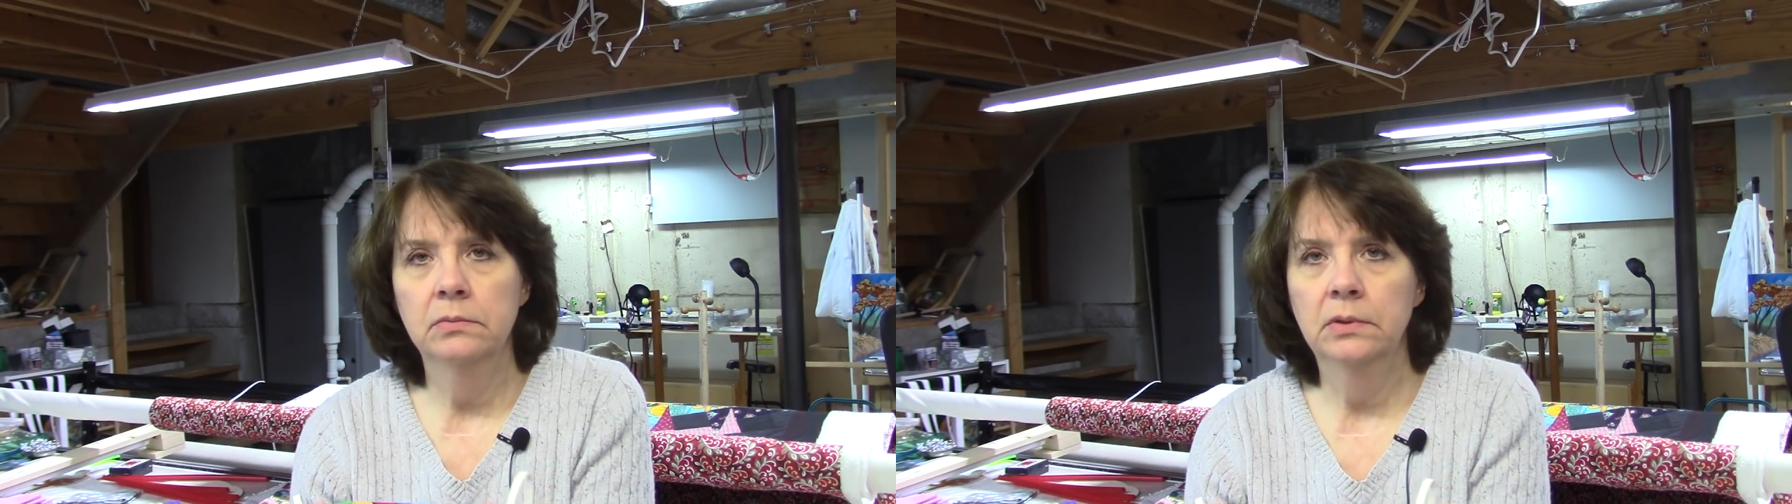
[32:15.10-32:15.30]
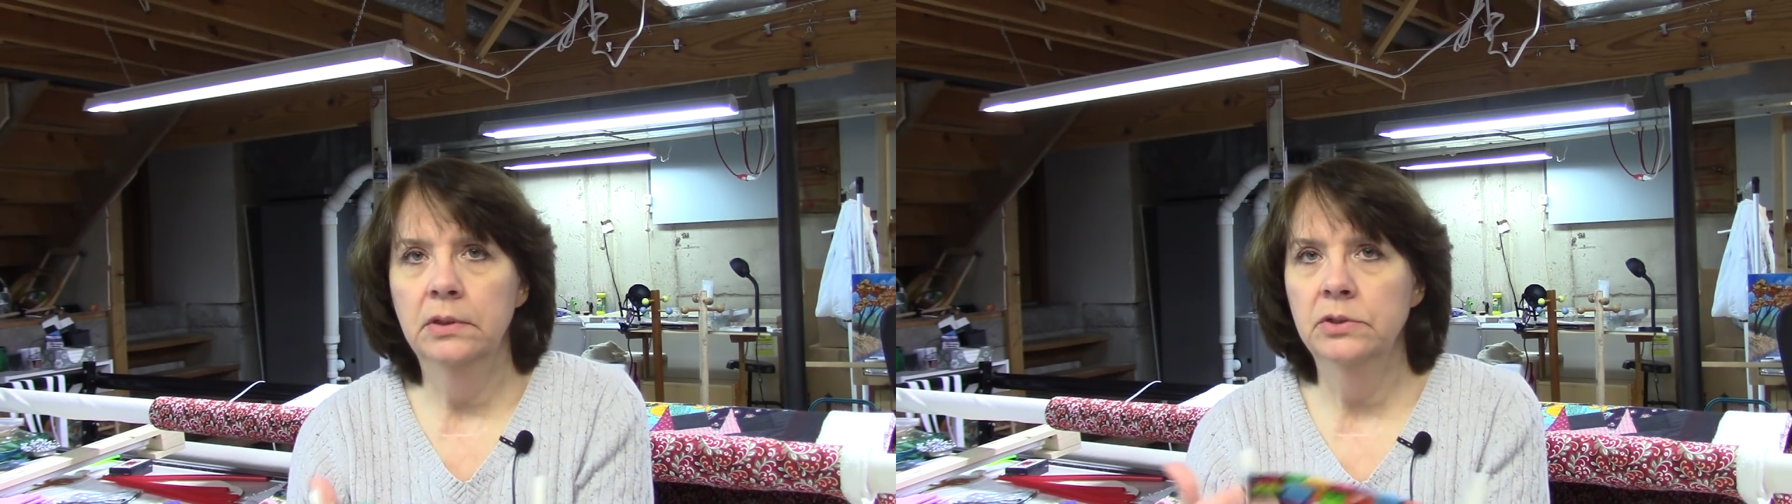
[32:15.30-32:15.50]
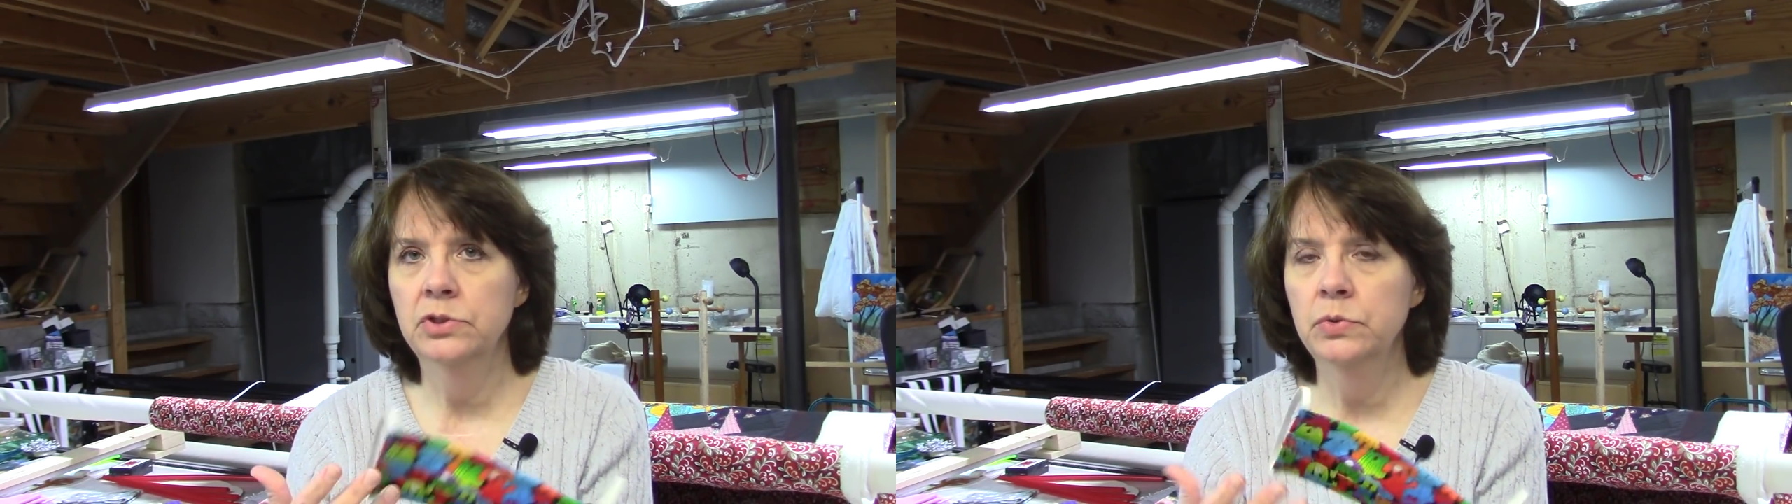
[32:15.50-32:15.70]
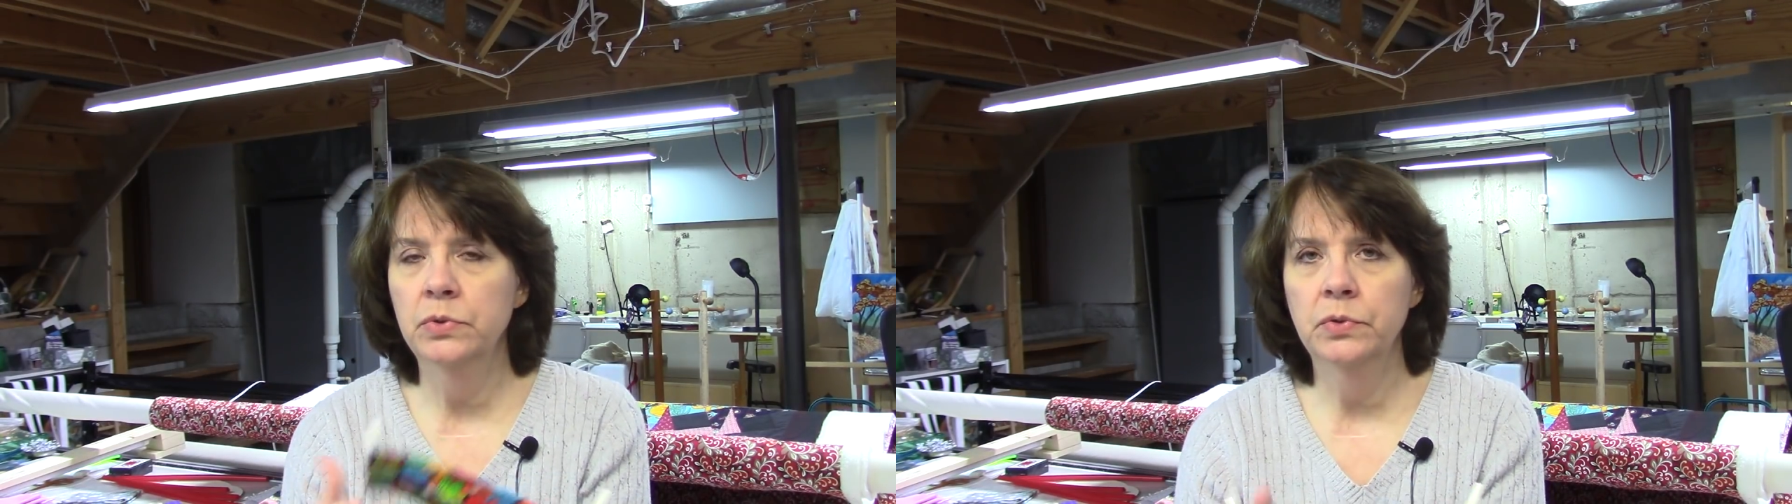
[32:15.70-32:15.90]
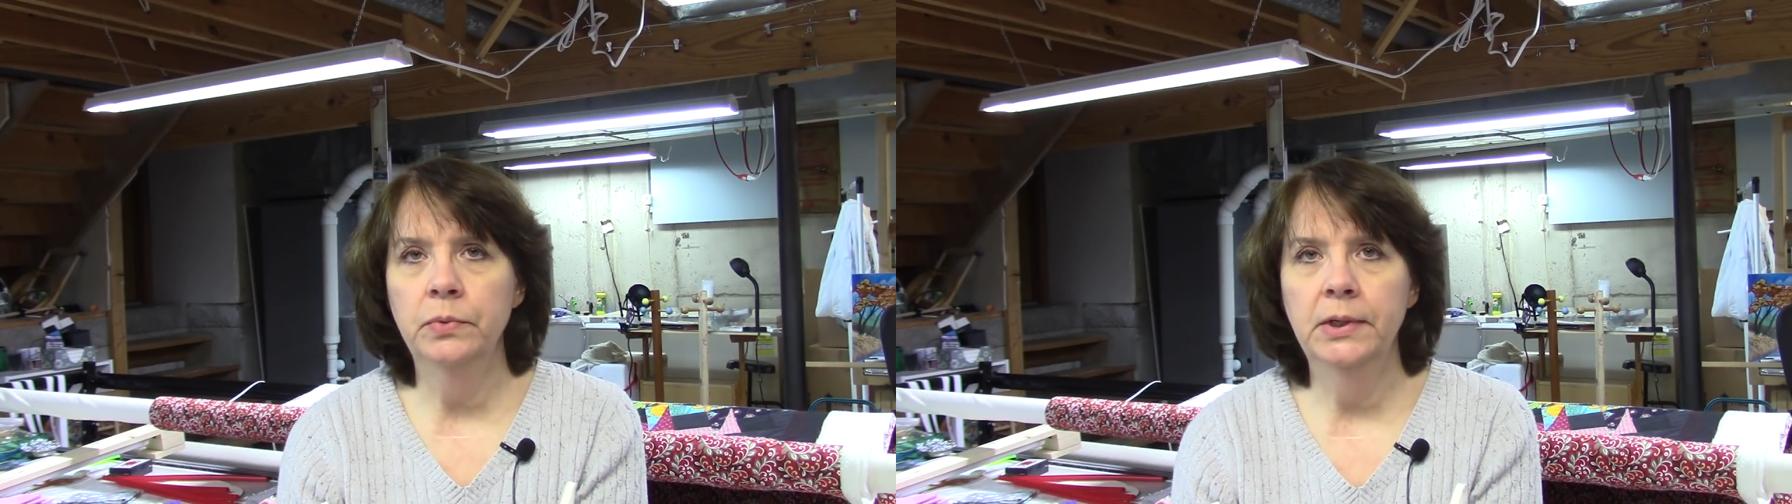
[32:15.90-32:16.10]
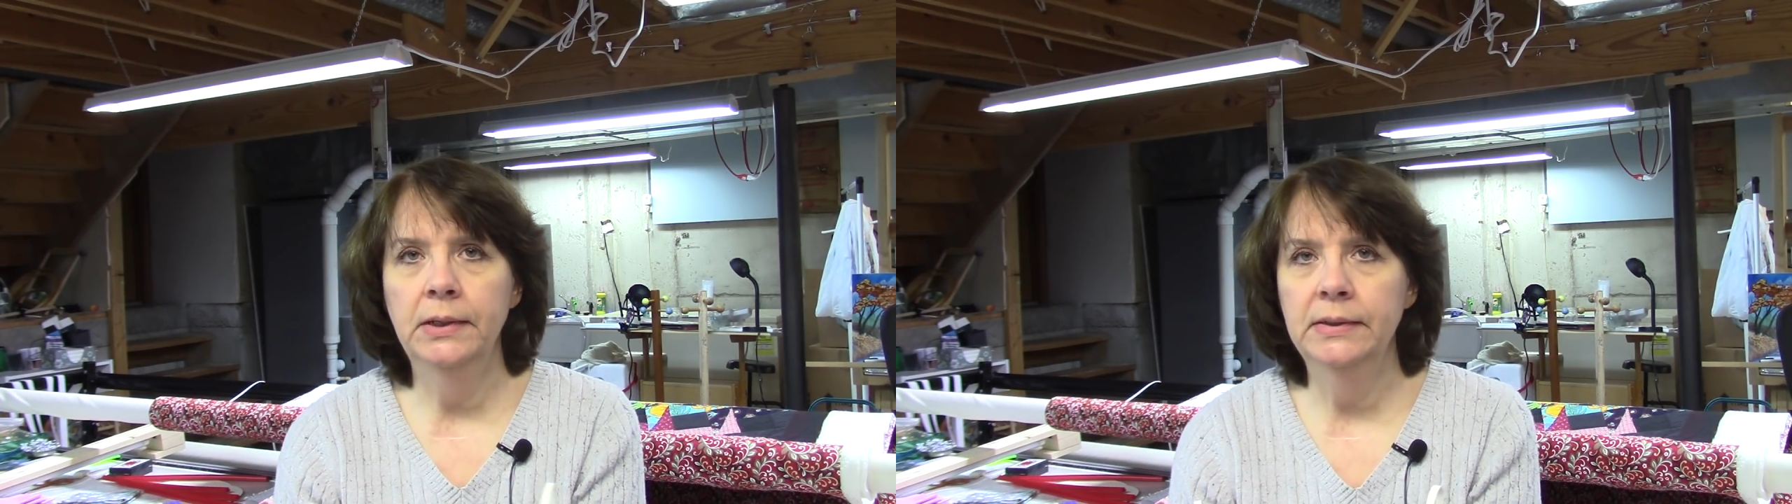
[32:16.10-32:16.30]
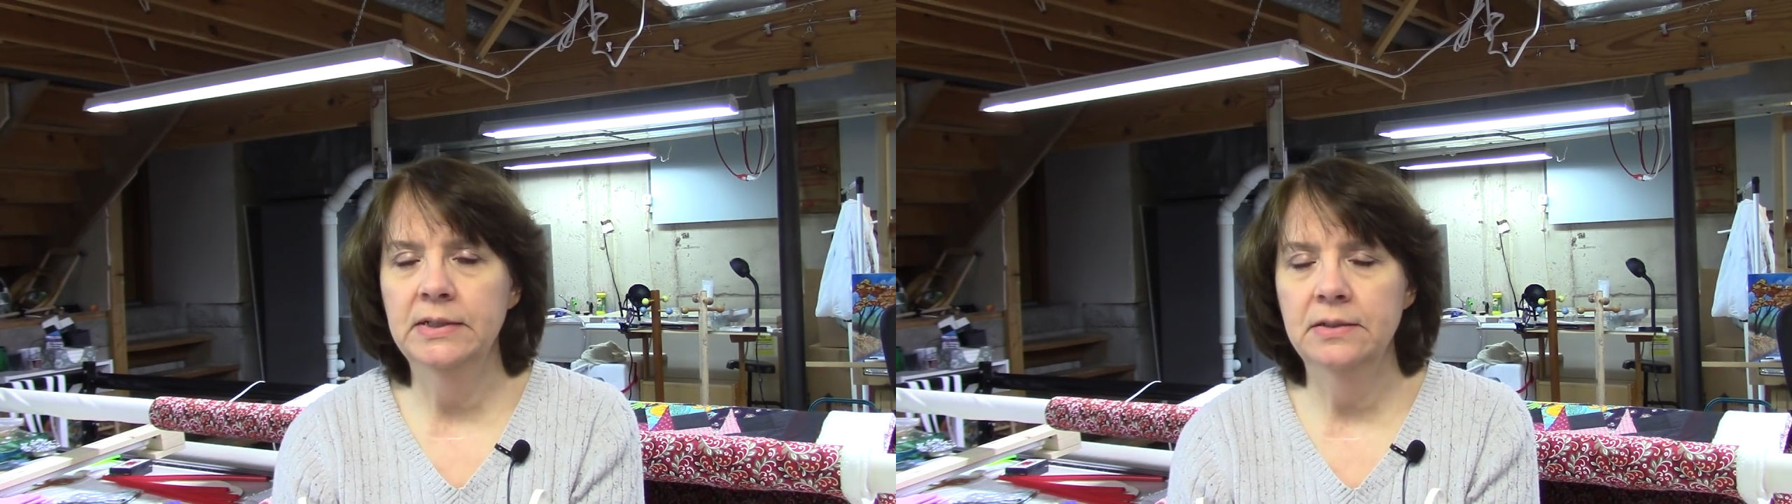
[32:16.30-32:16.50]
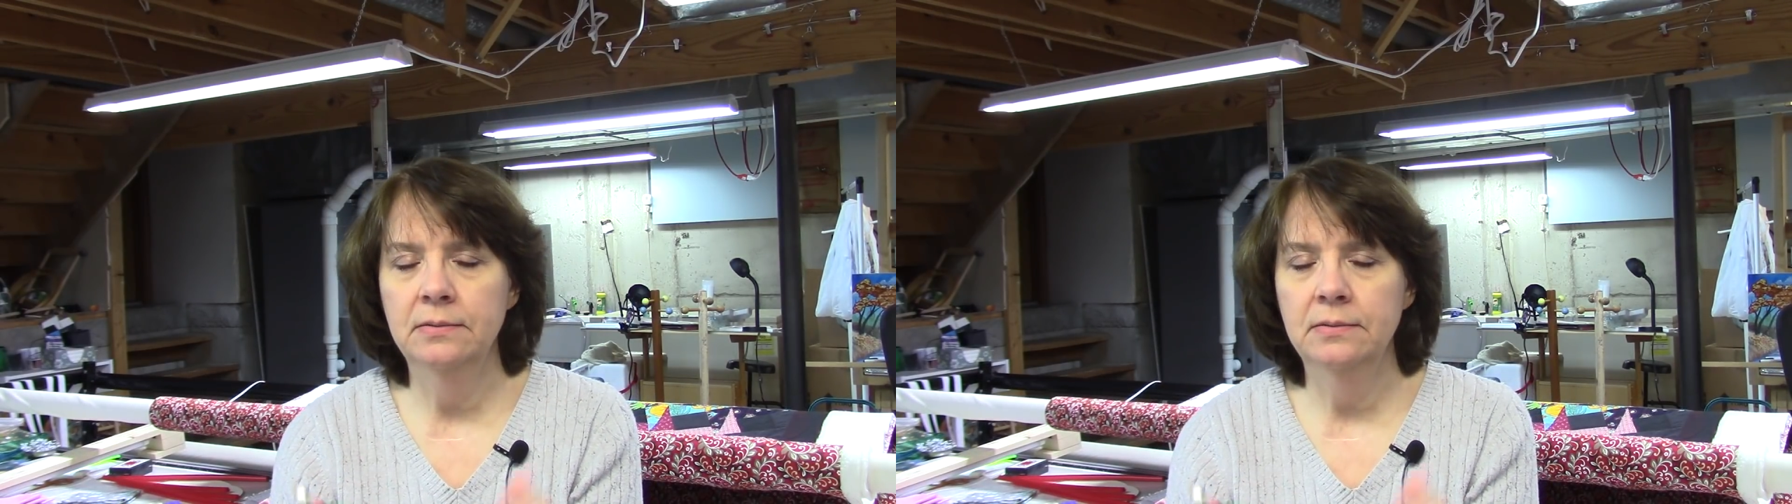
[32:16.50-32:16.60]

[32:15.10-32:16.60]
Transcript: get two or three